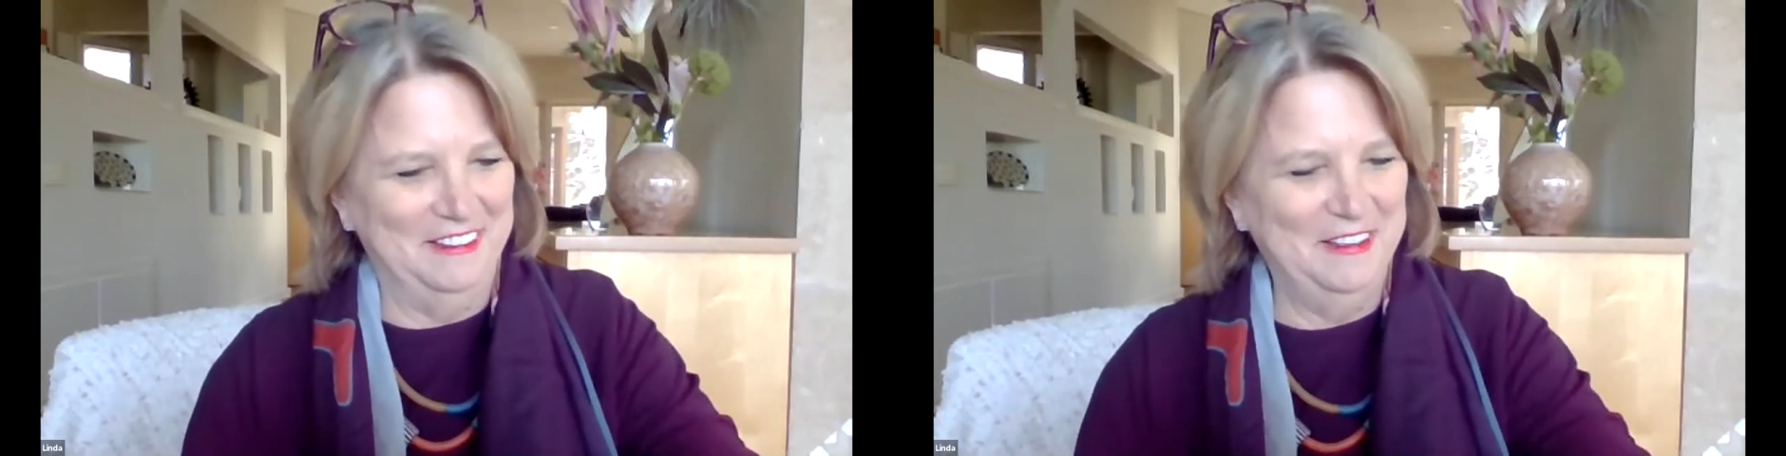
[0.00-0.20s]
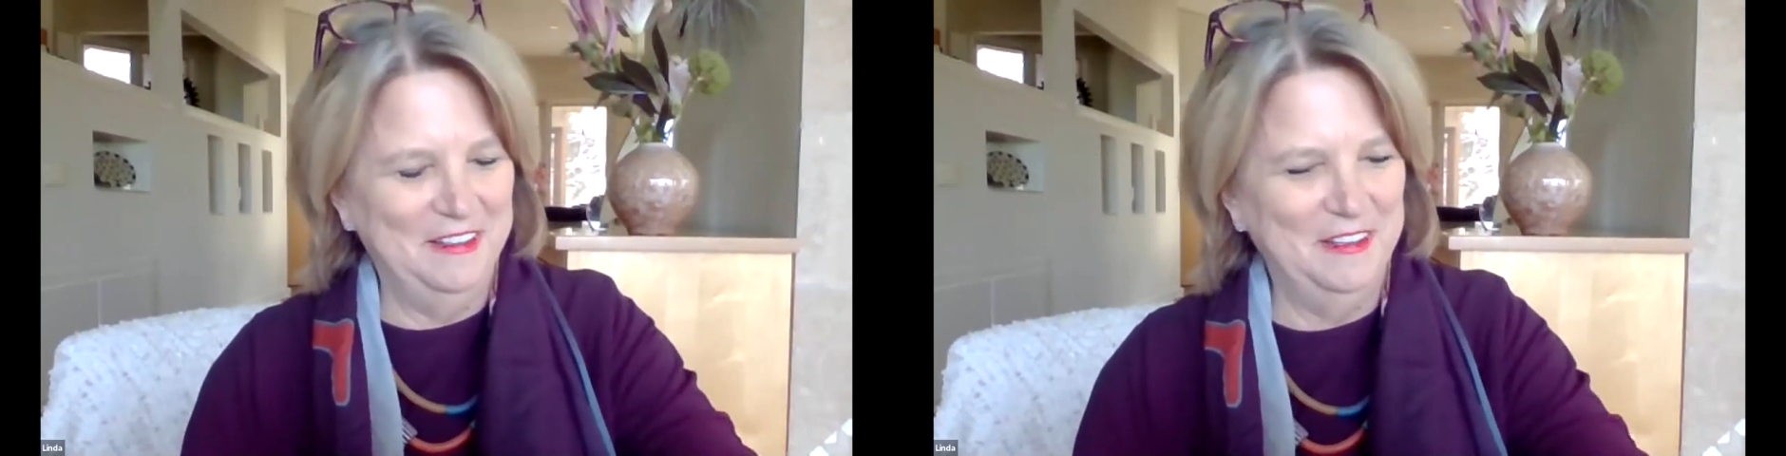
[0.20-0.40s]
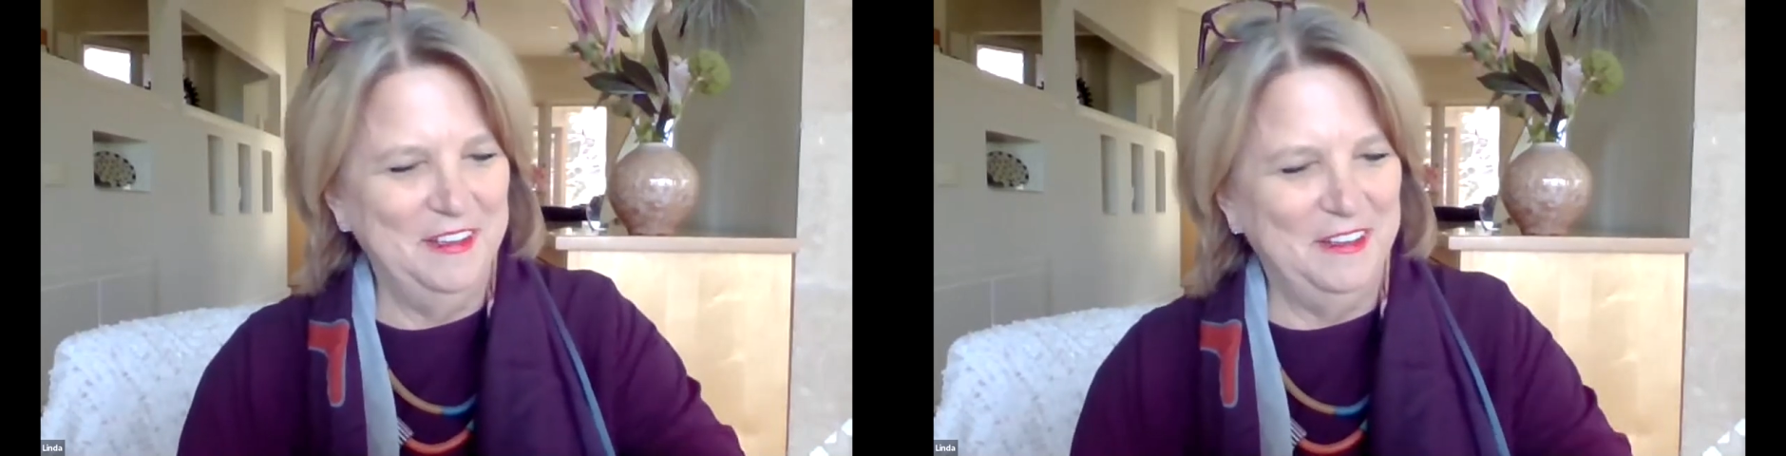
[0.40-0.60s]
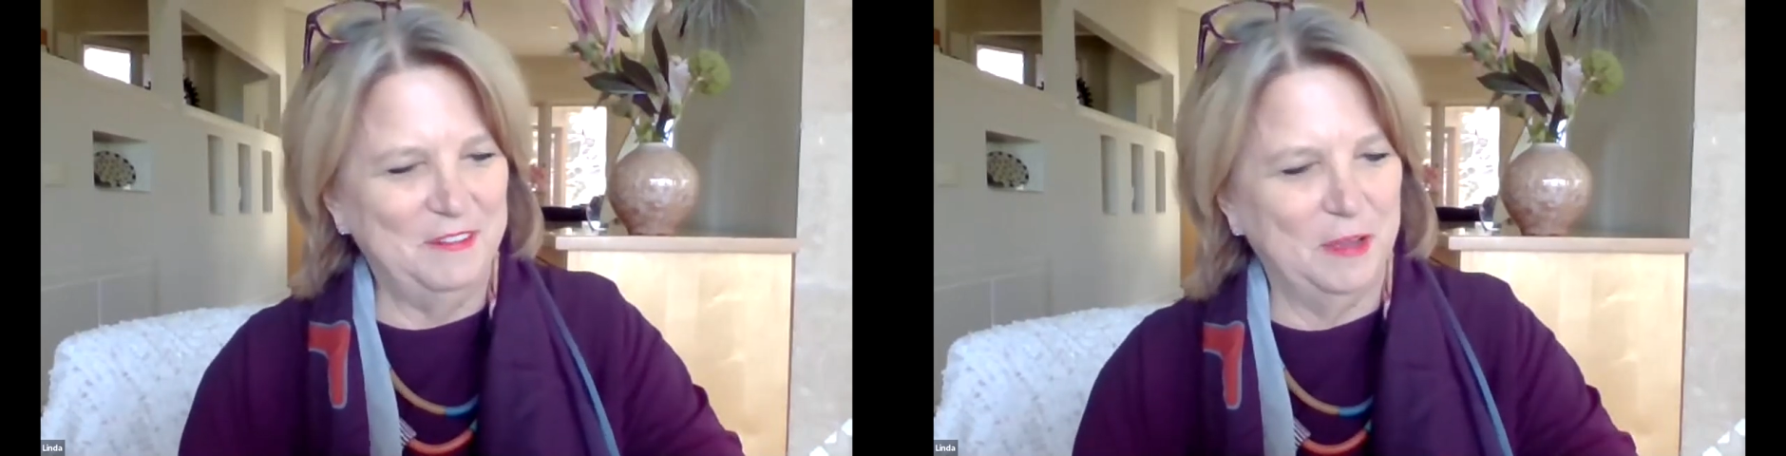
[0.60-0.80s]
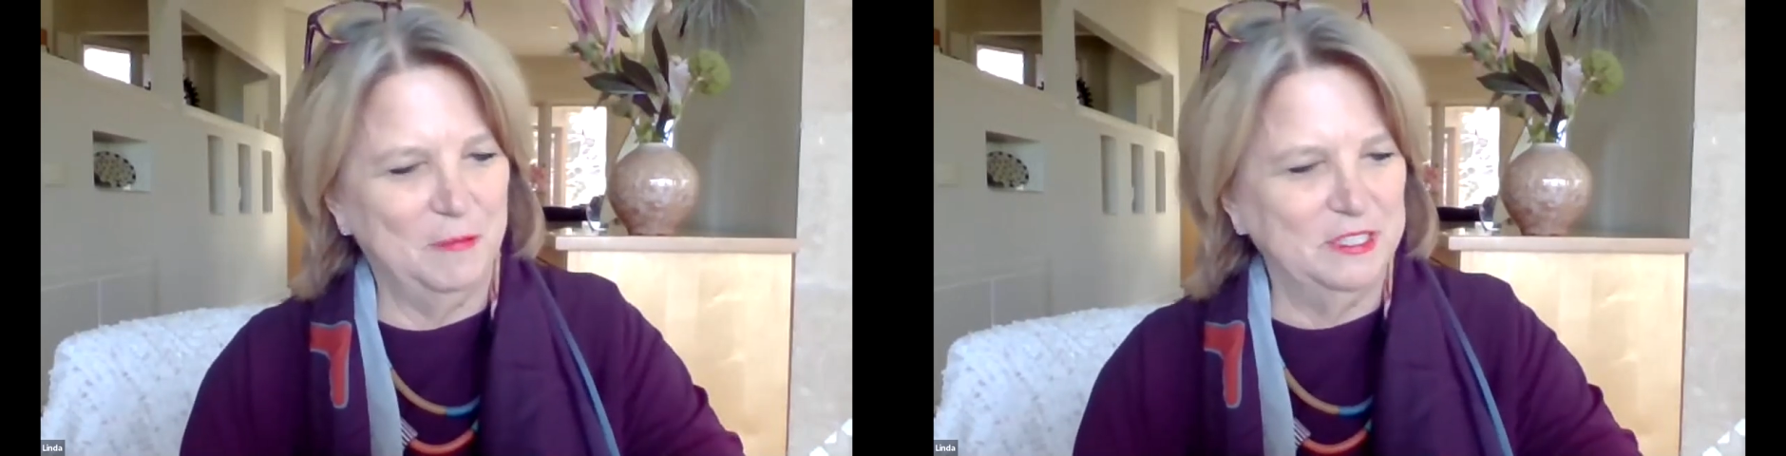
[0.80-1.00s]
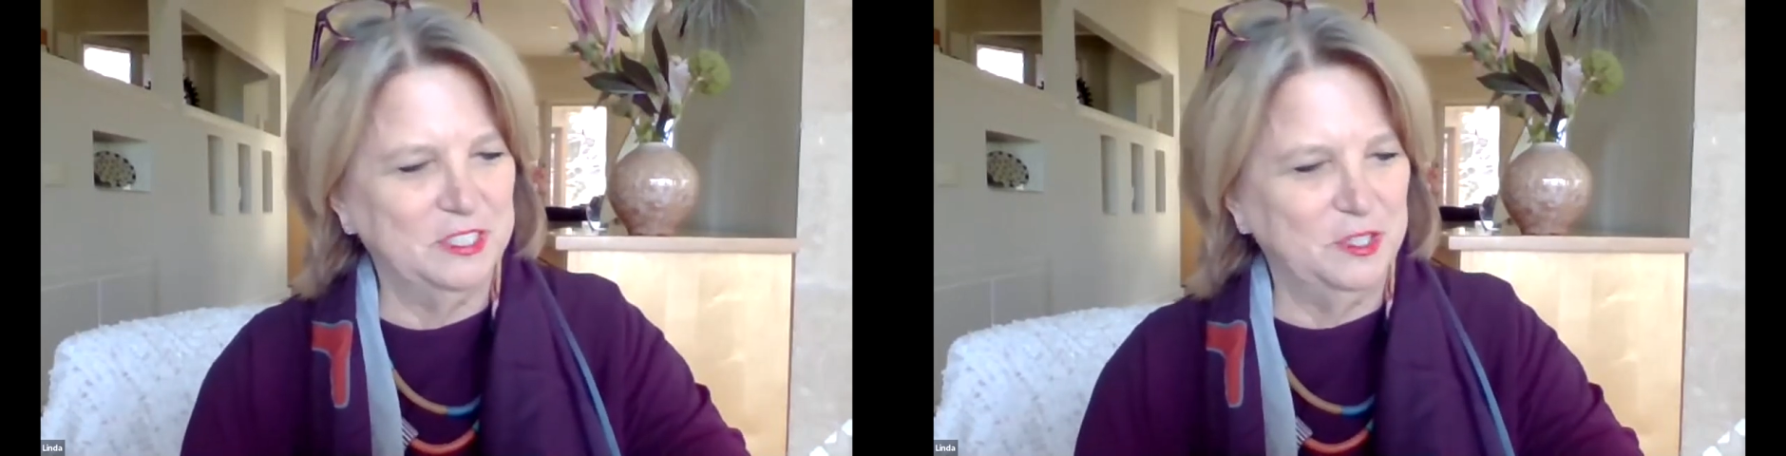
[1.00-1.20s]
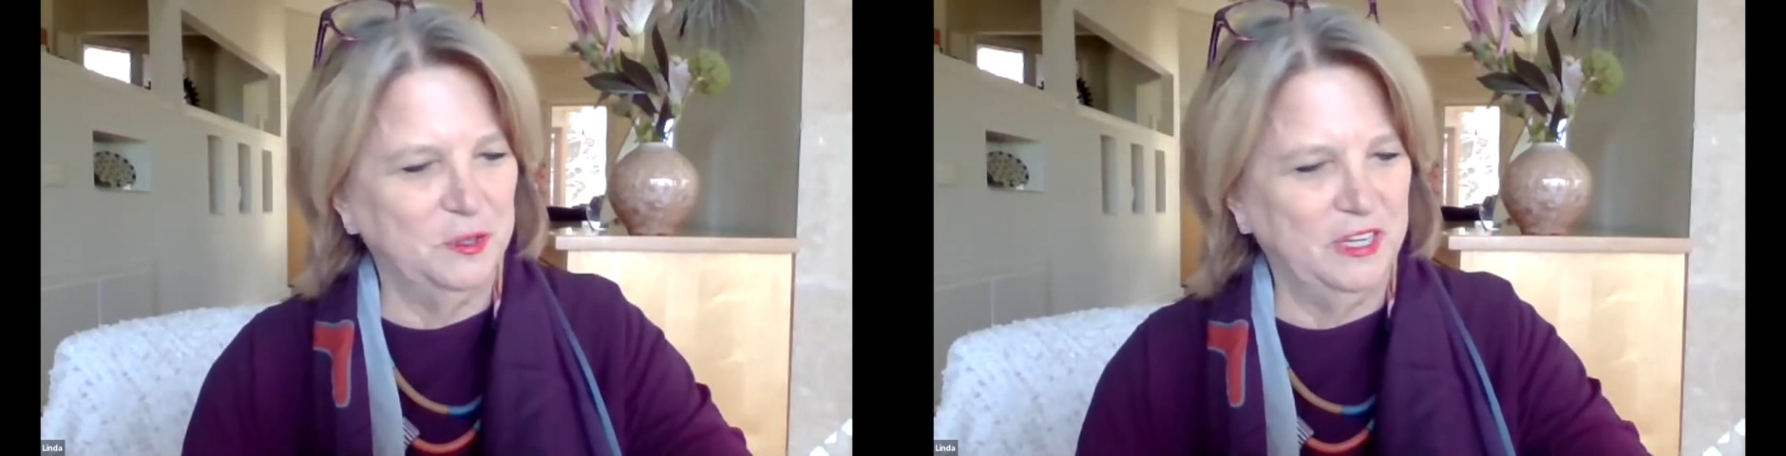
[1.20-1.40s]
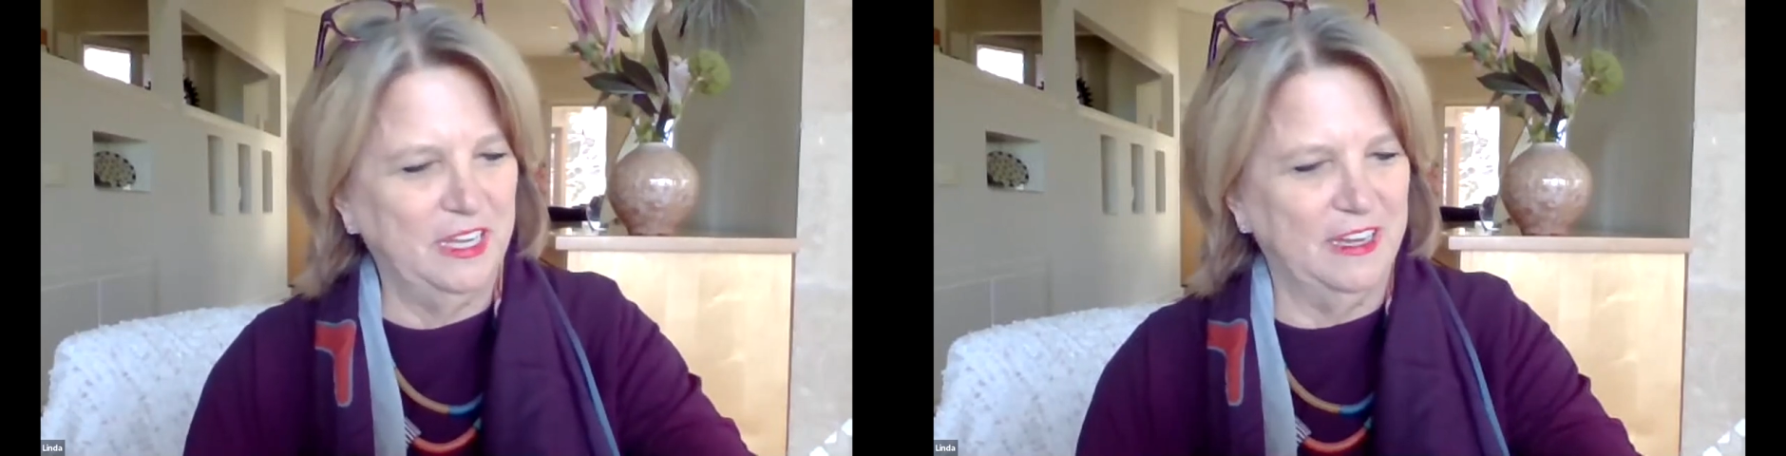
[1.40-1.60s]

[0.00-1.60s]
I've got my Siri